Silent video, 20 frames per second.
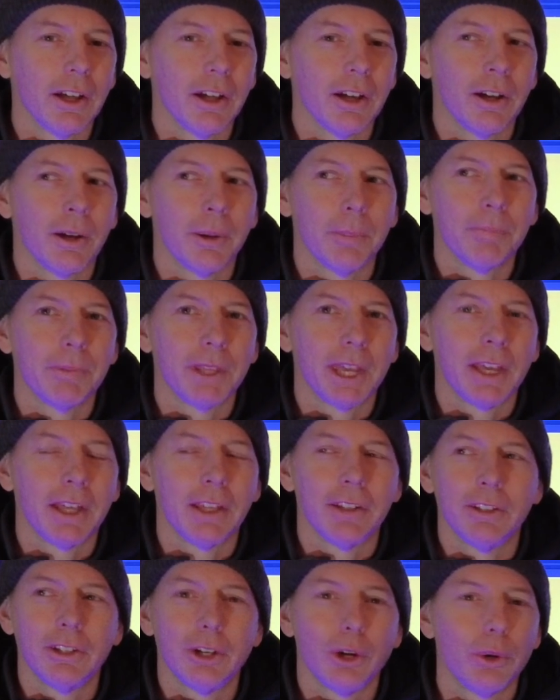um,
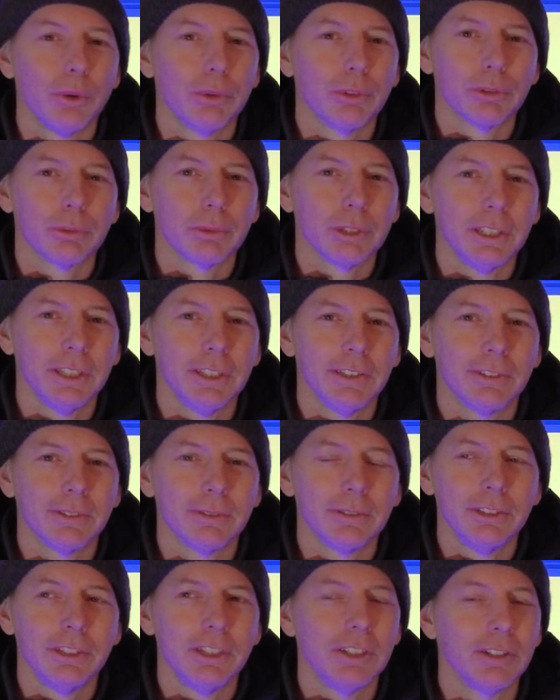and the 03s
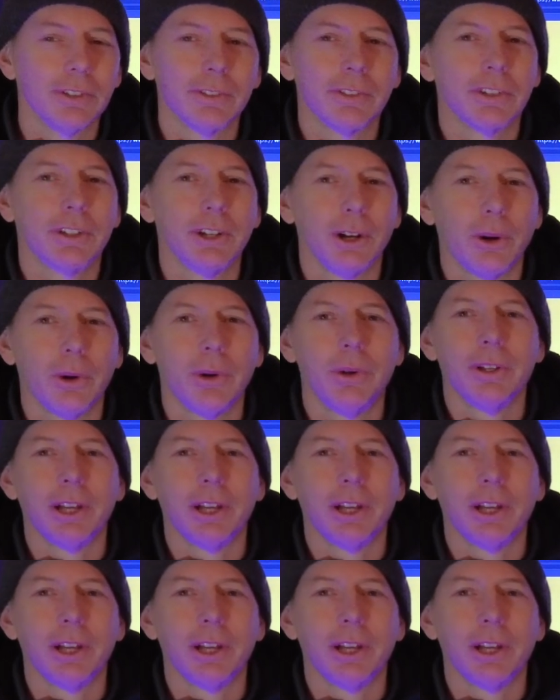years ago,